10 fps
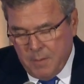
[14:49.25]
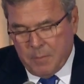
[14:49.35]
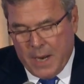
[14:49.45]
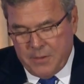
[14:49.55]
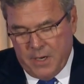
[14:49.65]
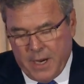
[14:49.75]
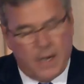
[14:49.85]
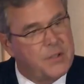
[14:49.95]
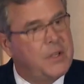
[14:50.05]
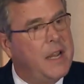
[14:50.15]
by the
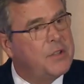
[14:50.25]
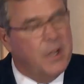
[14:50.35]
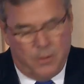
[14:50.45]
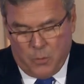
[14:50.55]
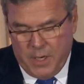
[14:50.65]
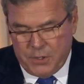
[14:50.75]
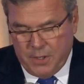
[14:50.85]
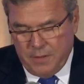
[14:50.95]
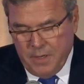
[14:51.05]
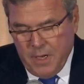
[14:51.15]
United States in the
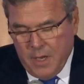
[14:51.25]
region